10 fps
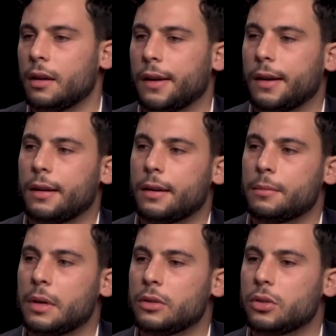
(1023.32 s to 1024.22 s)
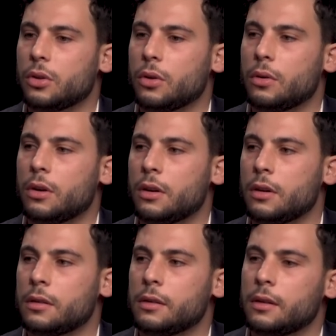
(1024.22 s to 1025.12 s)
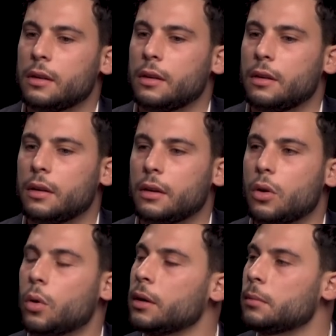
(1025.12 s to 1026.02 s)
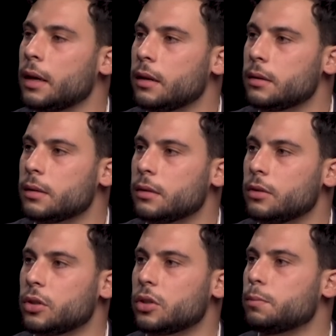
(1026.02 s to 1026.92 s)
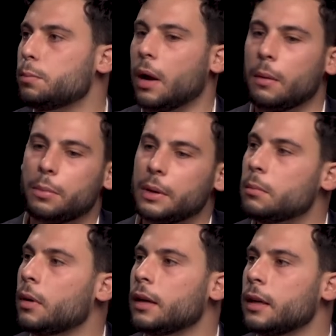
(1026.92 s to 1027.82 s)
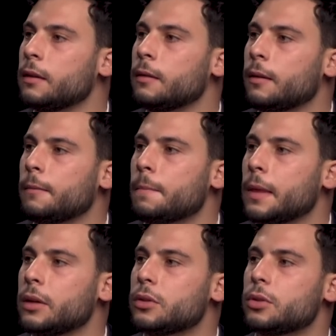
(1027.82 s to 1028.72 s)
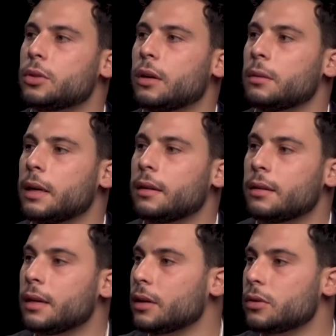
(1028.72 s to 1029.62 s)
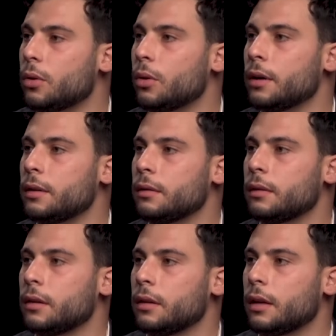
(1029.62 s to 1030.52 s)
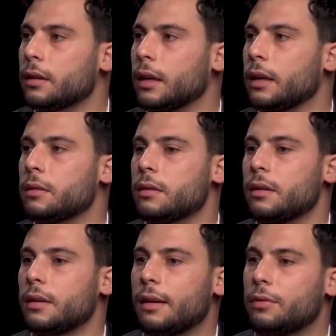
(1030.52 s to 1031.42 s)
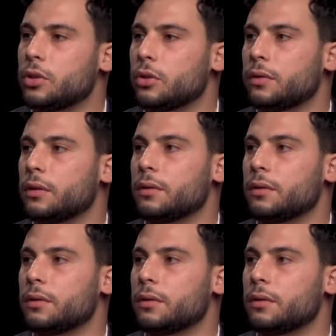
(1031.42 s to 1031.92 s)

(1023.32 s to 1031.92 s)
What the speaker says: And so are the coin makers just pumping money into trying to make the next coin that they can leverage off of.